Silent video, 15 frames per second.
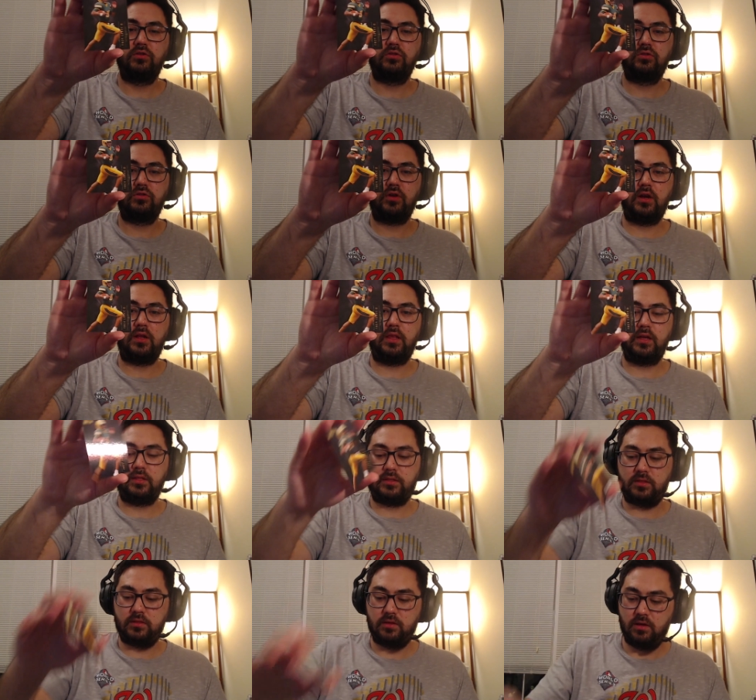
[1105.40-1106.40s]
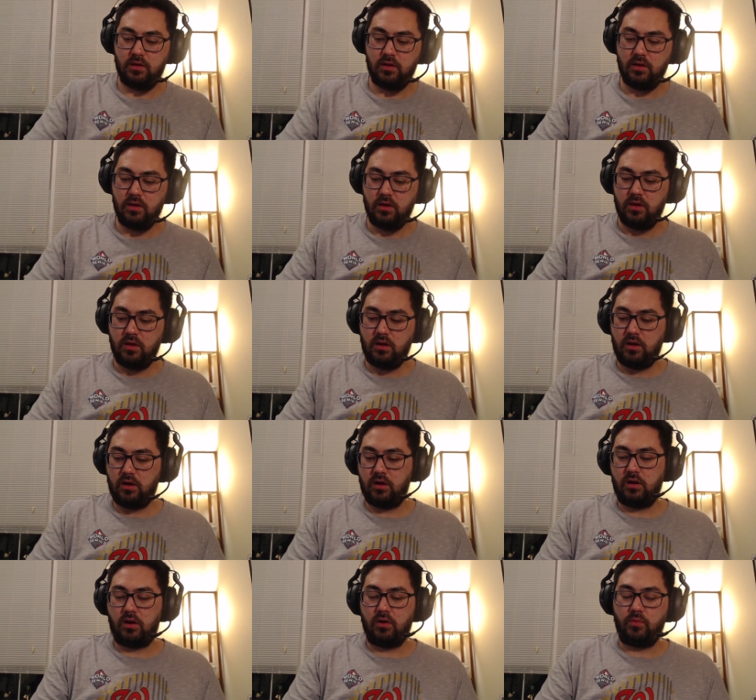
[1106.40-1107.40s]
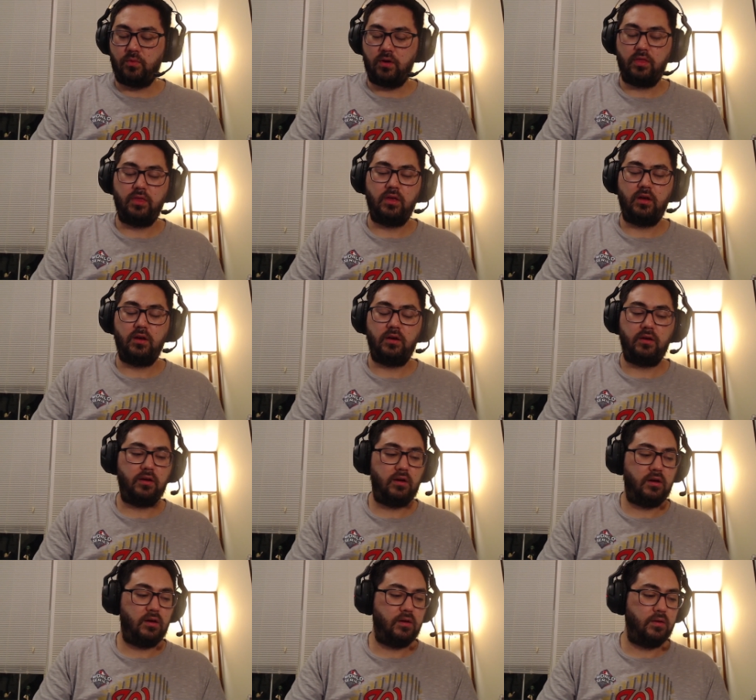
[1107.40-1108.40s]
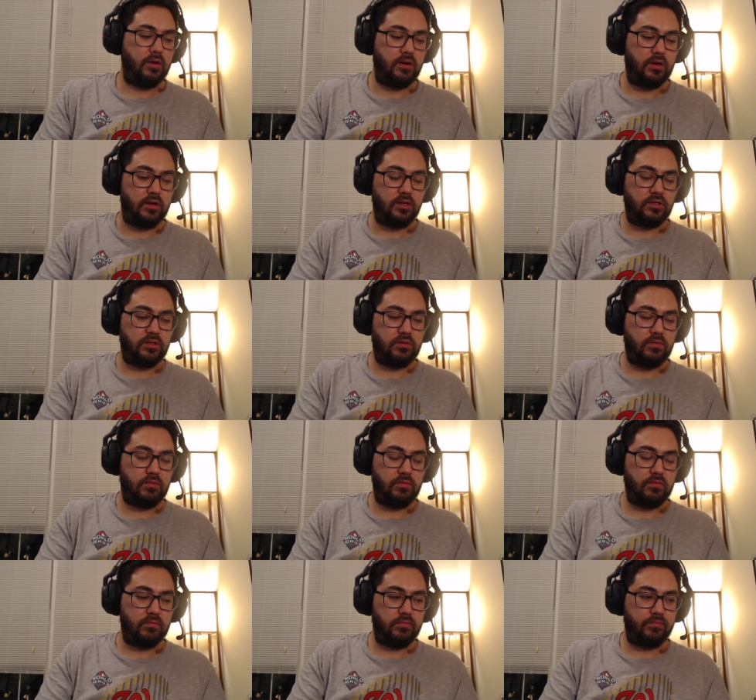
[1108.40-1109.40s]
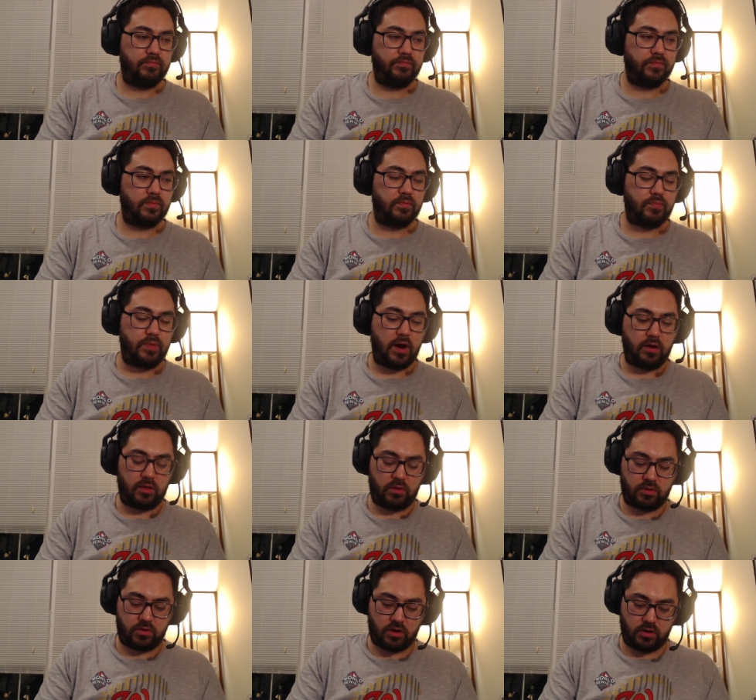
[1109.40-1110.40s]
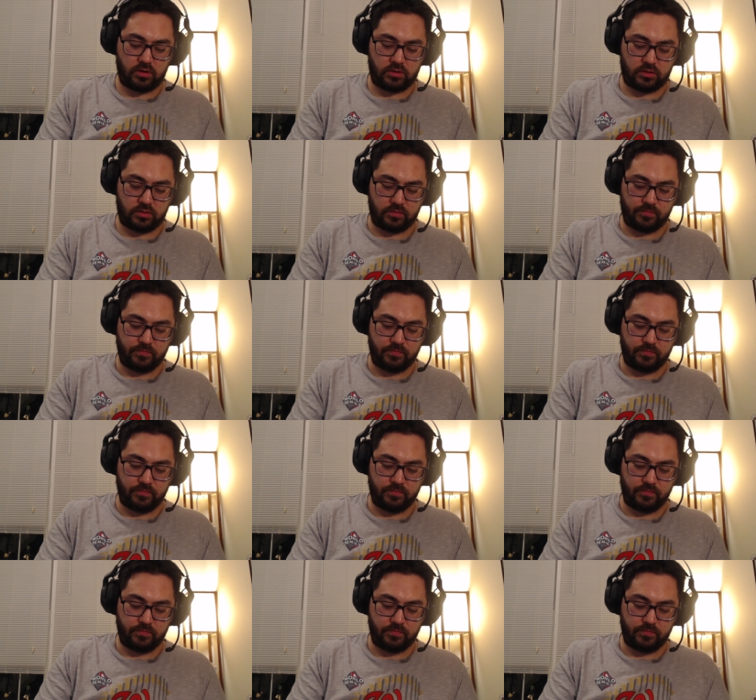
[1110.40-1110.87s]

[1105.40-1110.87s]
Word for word: Trey Lance on one of the parallel cards.